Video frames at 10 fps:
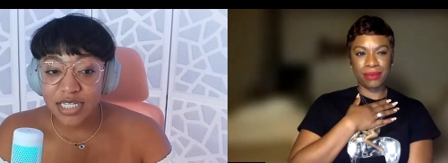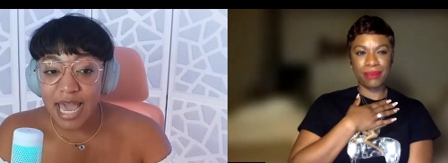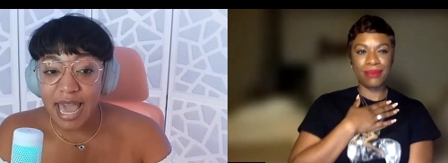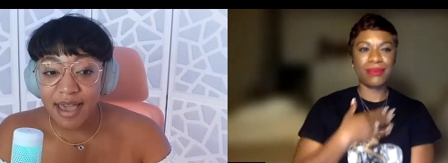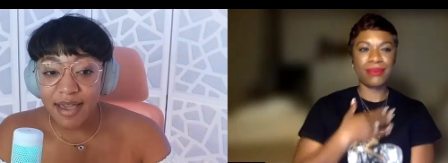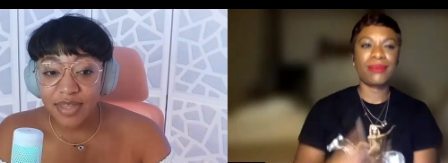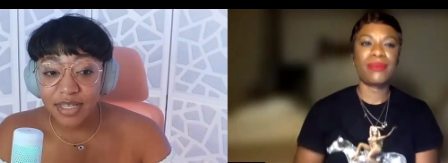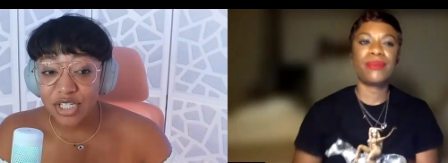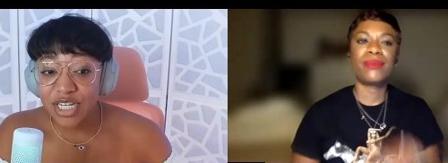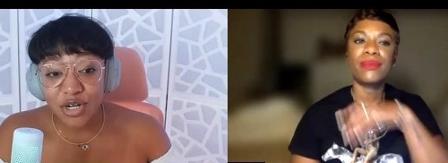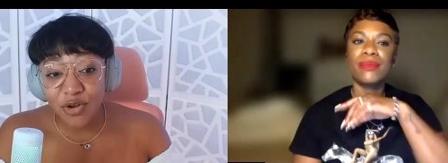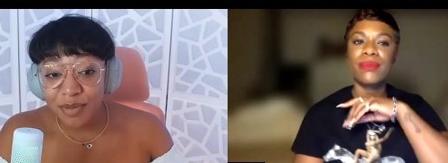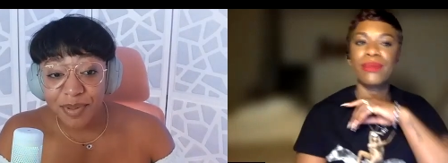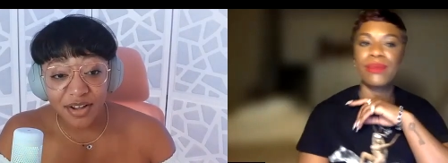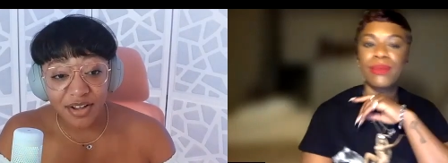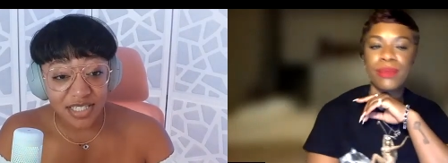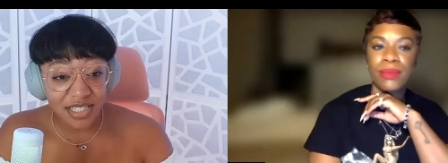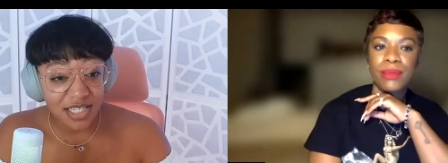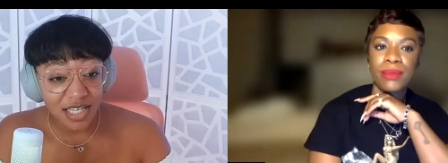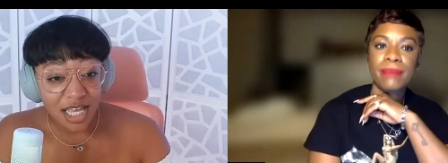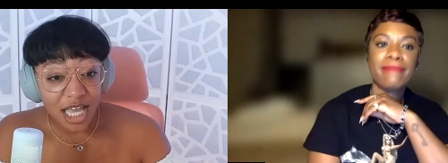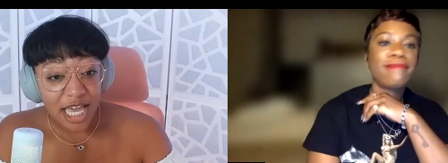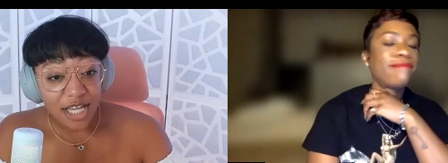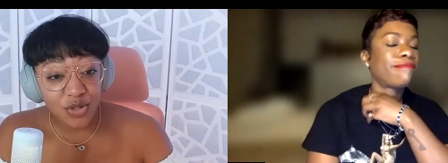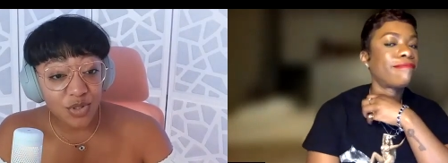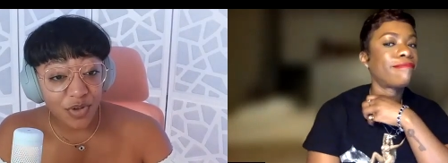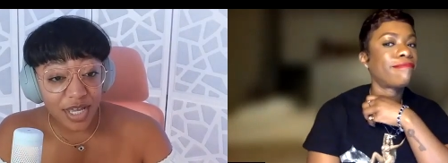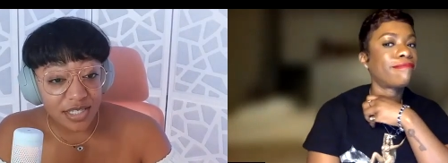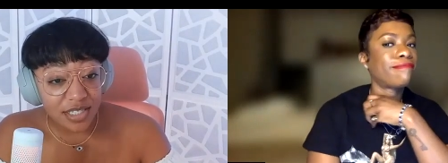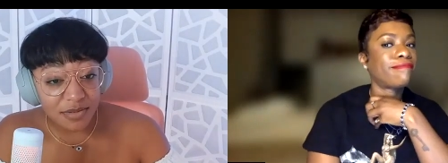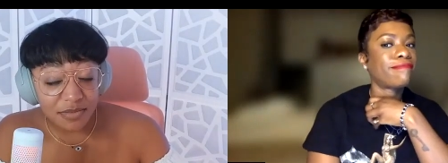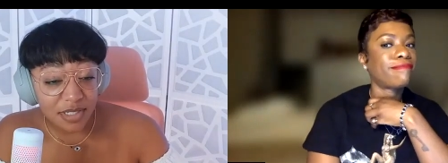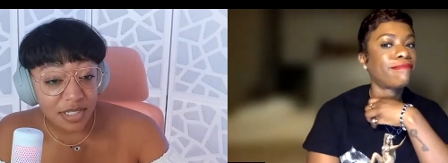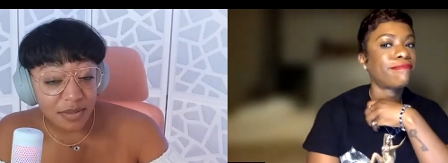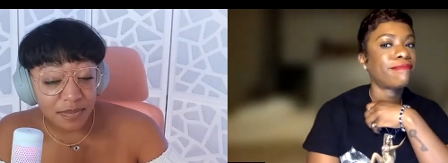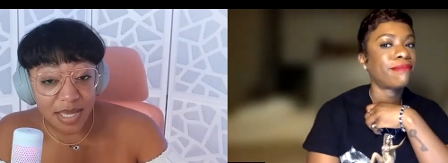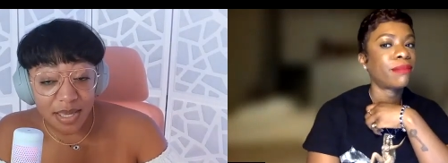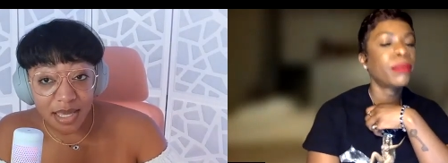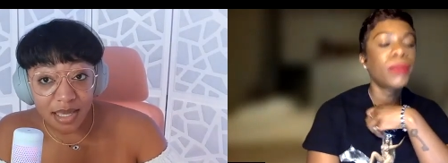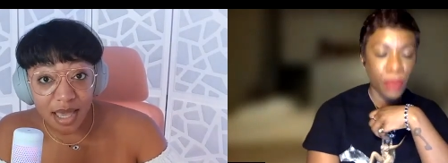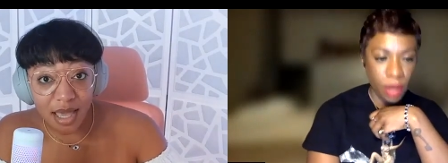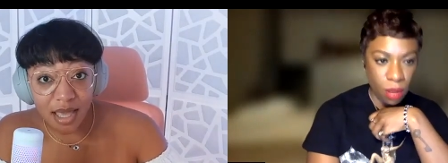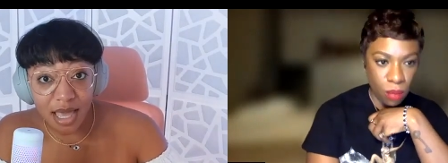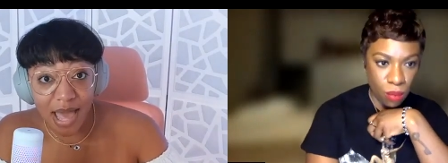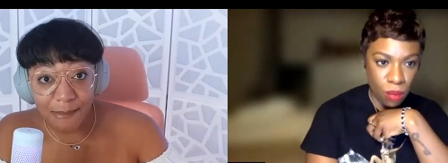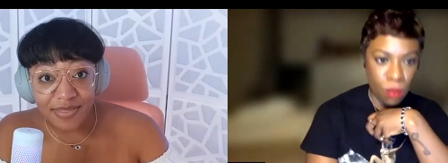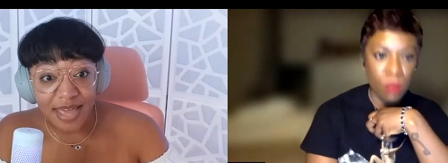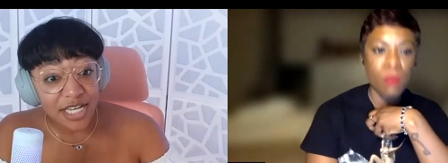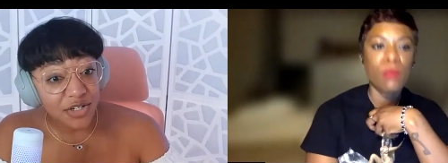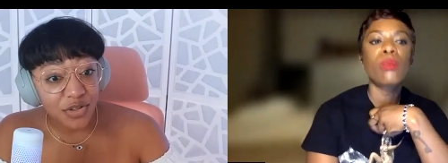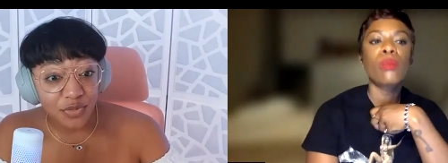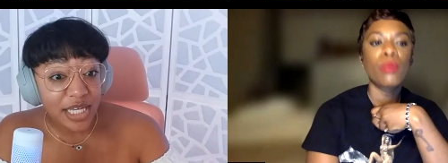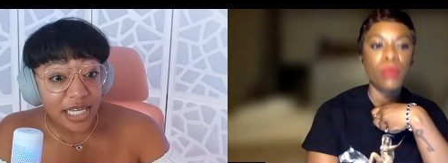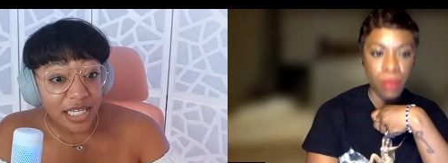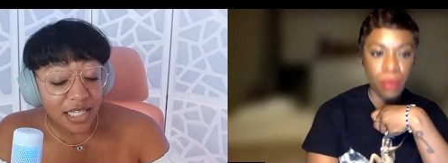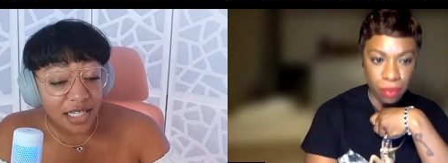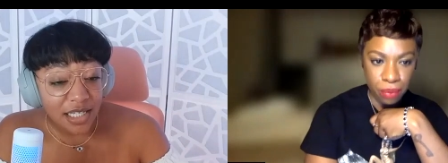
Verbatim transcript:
Speaker 1: have that she didn't know her parents she was raised to to be at, by the age of three